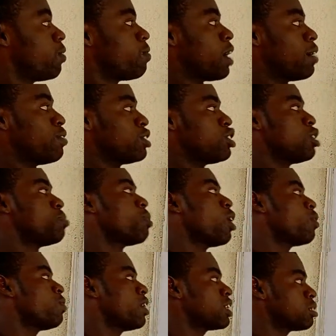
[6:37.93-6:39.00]
5 raised to the power
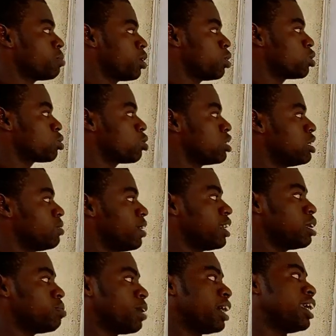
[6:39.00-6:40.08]
of x minus 1
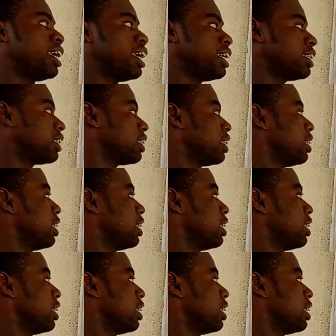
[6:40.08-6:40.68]
divided by x